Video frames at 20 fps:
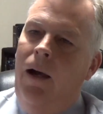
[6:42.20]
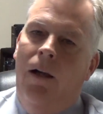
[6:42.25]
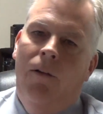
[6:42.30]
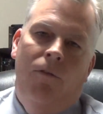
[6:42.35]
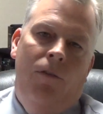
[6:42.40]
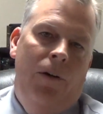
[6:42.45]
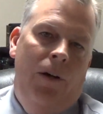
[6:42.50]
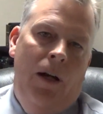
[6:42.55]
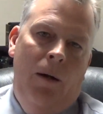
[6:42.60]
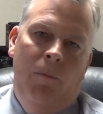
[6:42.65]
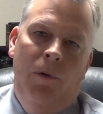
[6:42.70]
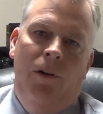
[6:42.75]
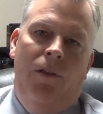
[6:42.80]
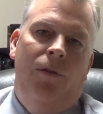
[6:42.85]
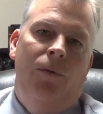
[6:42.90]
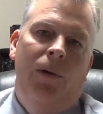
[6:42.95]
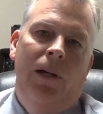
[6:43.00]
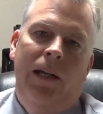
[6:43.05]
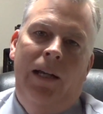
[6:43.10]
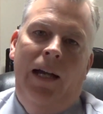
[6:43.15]
for number
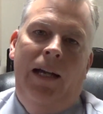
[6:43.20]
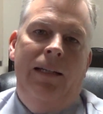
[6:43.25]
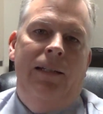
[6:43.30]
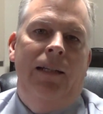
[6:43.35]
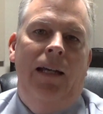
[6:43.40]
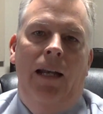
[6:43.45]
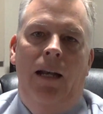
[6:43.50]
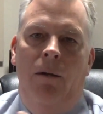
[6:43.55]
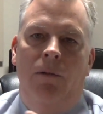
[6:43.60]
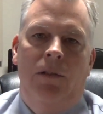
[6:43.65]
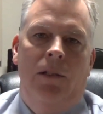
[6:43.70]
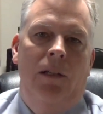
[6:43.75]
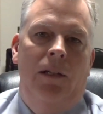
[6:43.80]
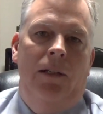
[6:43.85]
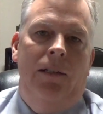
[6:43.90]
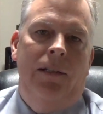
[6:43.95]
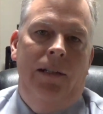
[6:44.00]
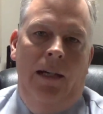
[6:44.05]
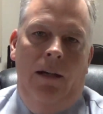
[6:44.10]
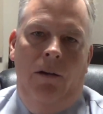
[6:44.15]
3, I said I was going
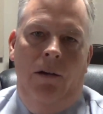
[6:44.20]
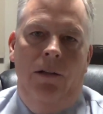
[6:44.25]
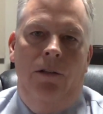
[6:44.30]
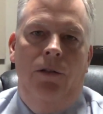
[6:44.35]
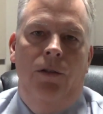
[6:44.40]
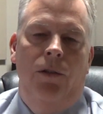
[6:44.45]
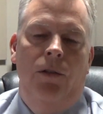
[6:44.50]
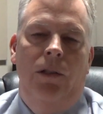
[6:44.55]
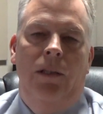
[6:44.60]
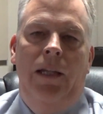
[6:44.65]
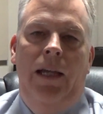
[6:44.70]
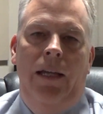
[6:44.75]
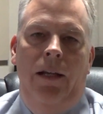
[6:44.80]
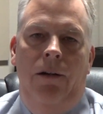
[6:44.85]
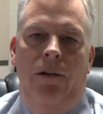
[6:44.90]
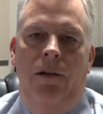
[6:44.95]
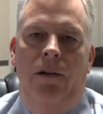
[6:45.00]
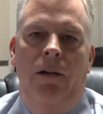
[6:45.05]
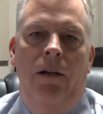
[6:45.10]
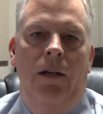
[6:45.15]
to tell it to you
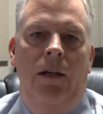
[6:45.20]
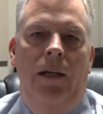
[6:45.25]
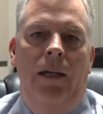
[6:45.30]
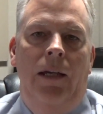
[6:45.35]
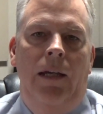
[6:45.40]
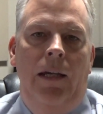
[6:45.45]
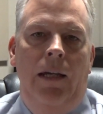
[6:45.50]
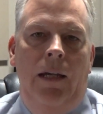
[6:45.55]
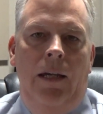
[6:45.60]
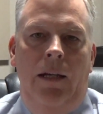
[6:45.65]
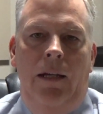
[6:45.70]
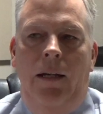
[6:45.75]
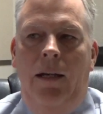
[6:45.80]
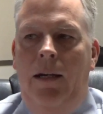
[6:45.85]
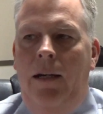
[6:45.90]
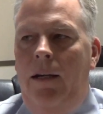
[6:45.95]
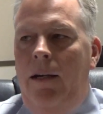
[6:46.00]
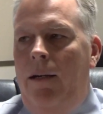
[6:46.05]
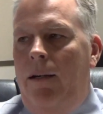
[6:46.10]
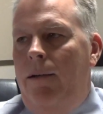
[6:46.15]
later in
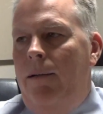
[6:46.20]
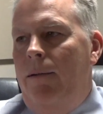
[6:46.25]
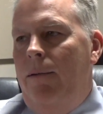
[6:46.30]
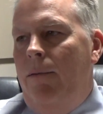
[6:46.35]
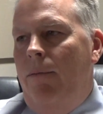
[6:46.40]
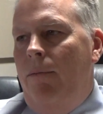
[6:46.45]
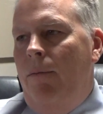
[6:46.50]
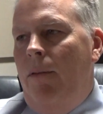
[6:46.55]
the